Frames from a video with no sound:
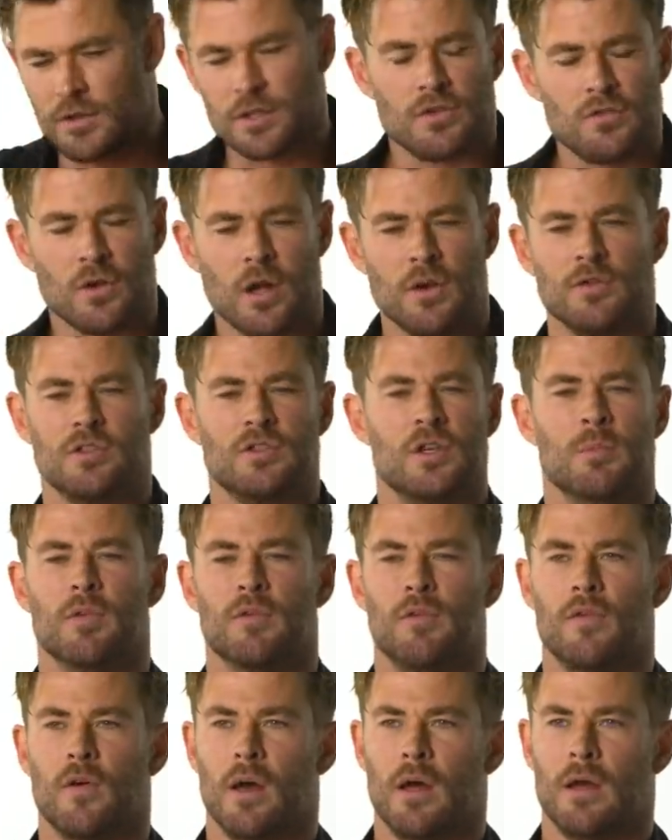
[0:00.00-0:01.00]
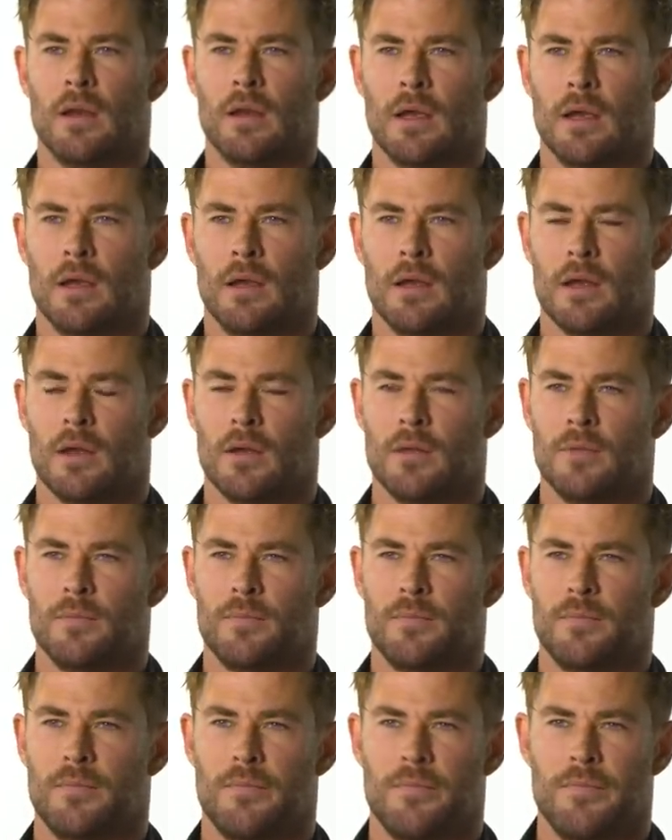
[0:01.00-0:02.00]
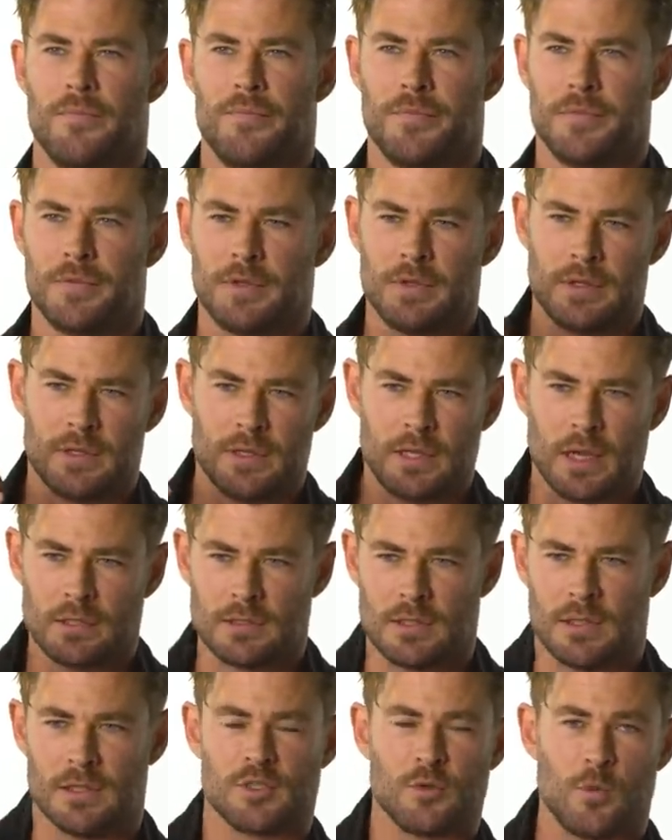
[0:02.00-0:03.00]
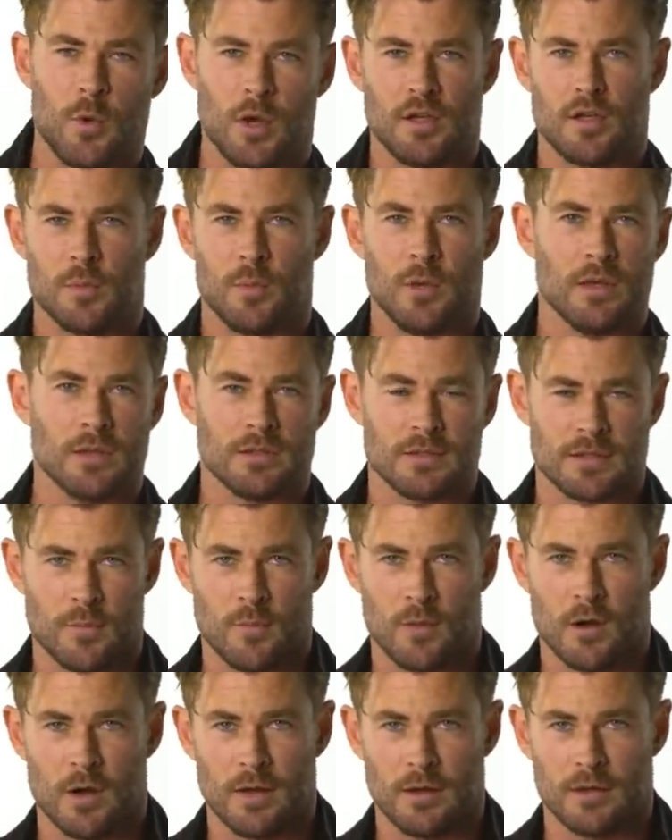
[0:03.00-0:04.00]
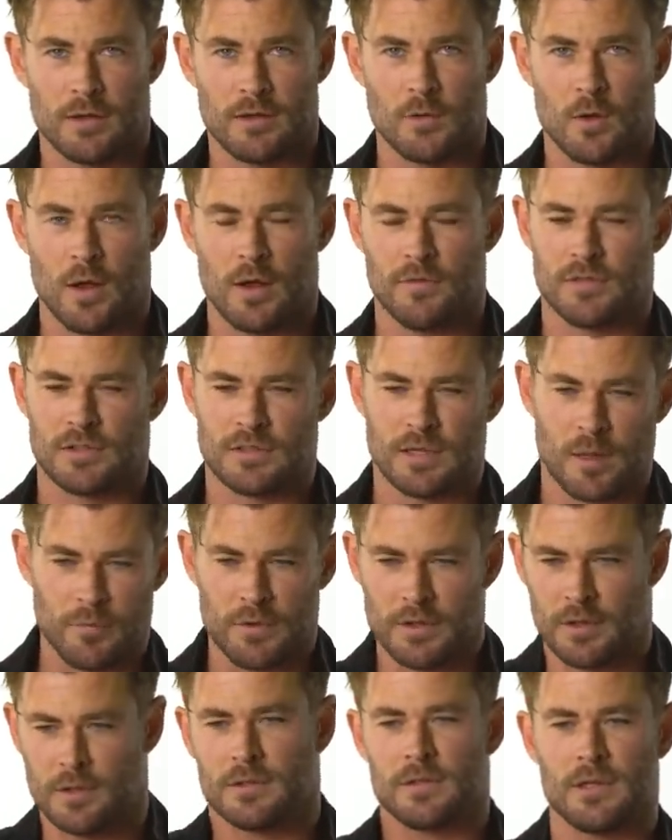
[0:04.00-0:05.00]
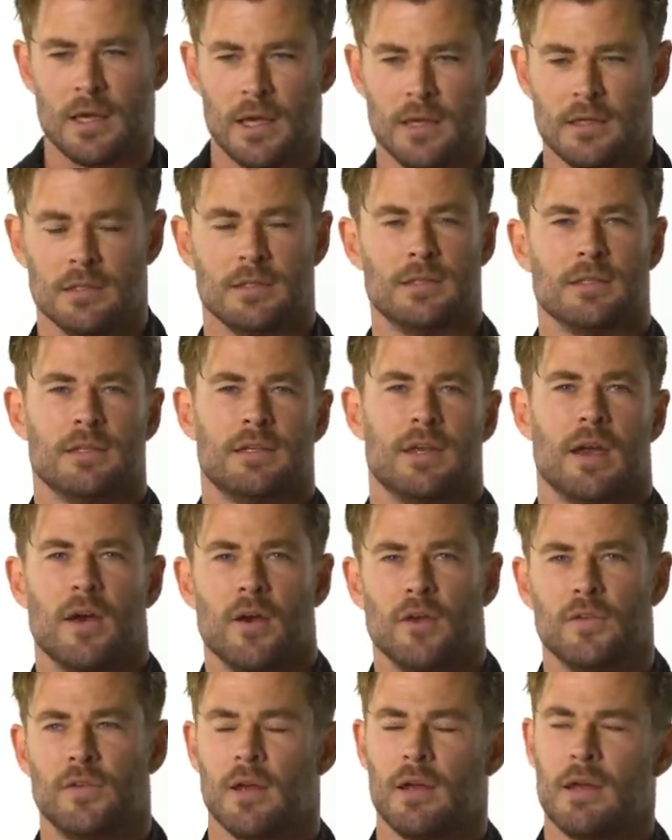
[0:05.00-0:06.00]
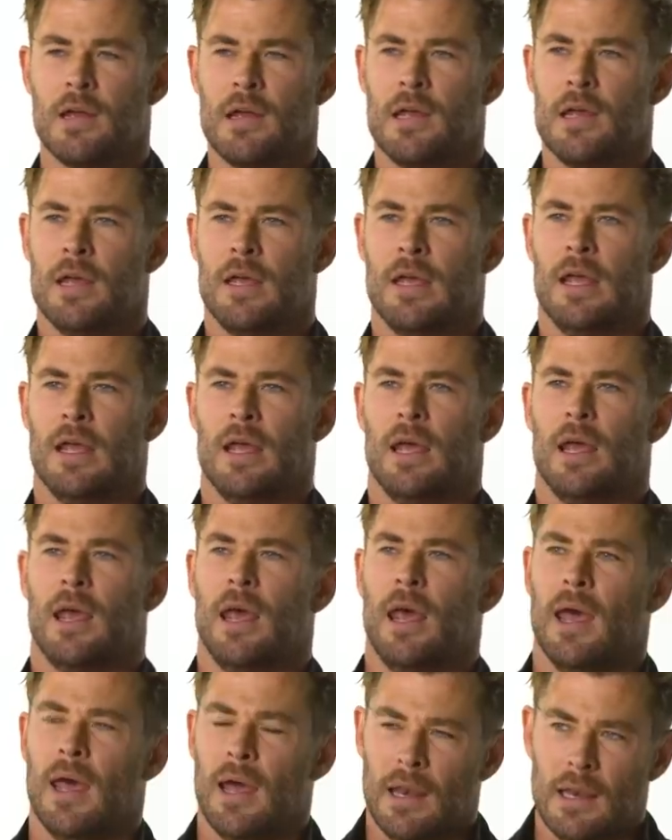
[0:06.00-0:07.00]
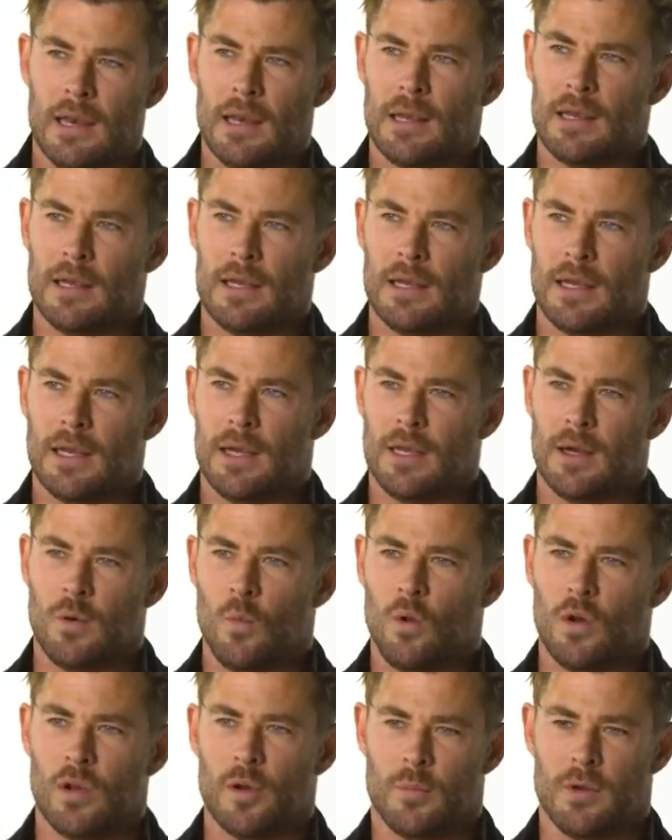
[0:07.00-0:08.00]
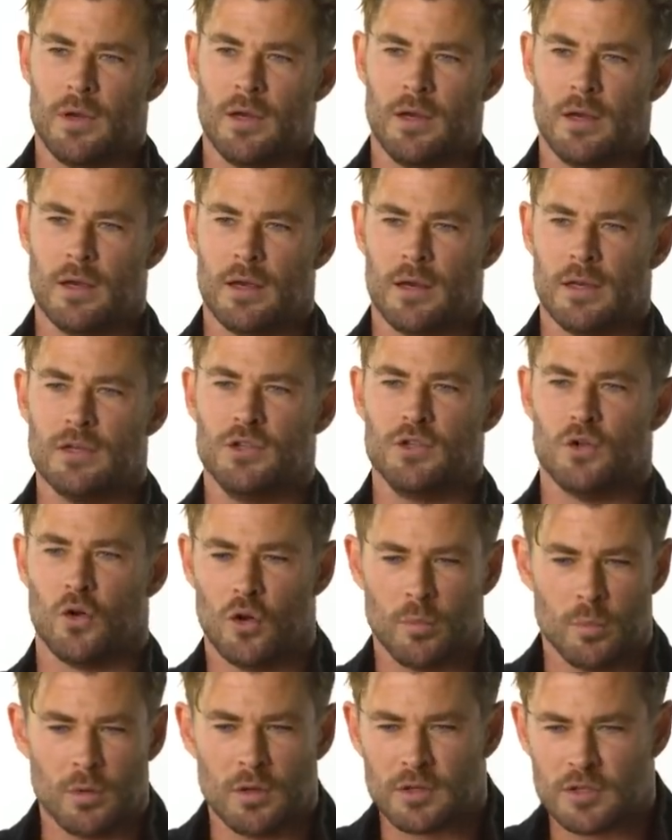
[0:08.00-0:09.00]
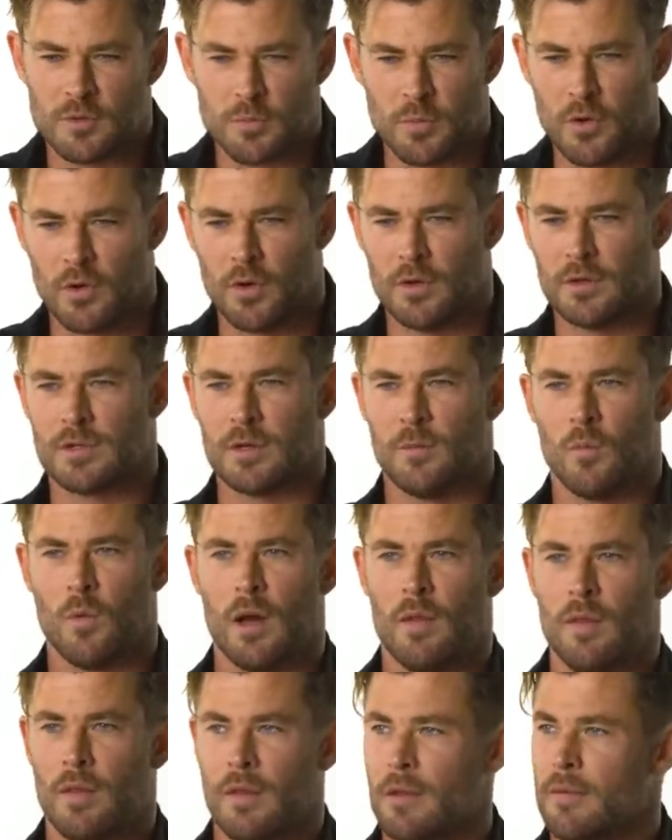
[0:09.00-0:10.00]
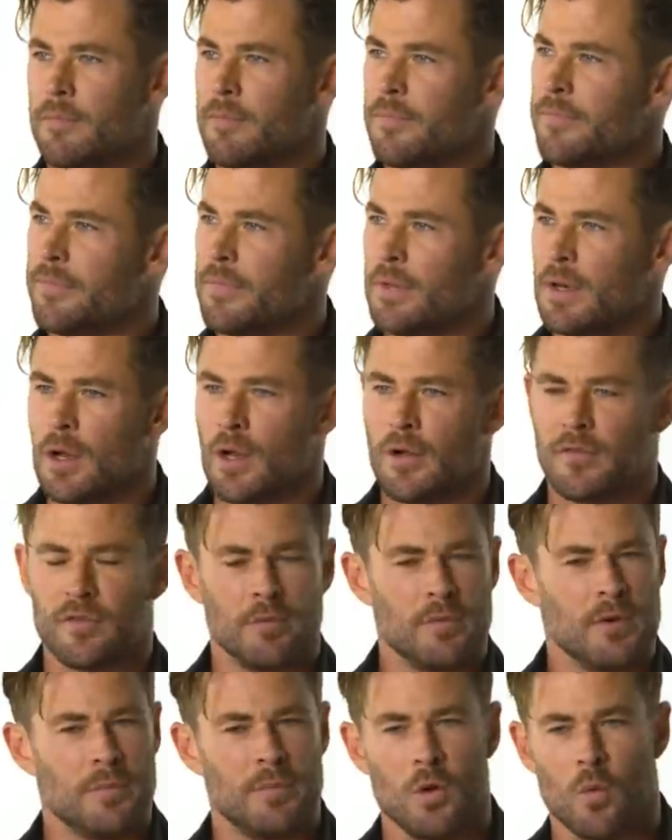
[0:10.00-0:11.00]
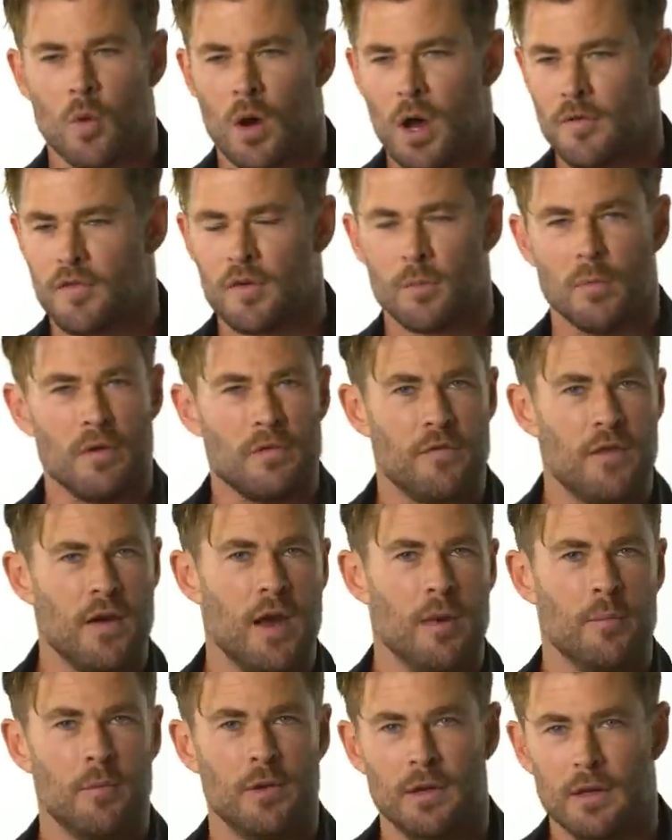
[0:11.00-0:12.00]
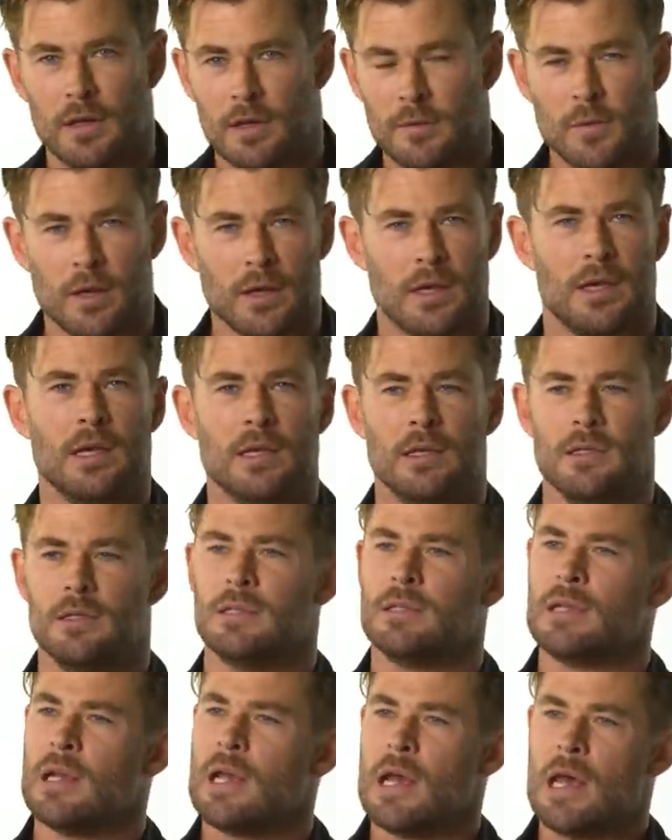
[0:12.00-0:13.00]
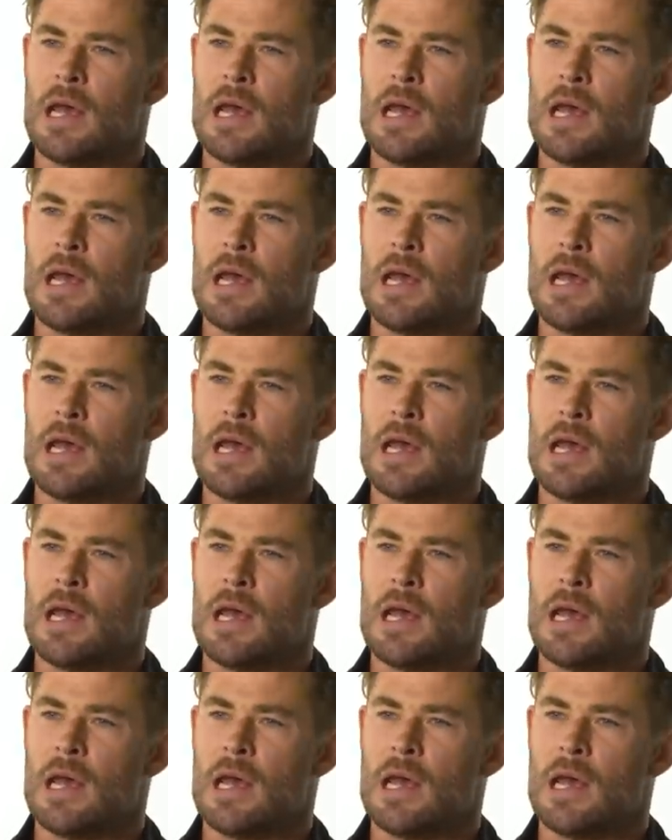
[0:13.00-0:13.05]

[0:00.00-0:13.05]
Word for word: just tried to simplify it and go, does this speak to me in some way? Do I have something to say as this character? And will it be an enjoyable experience and one that, you know, if I'm going to be away from my family and my kids,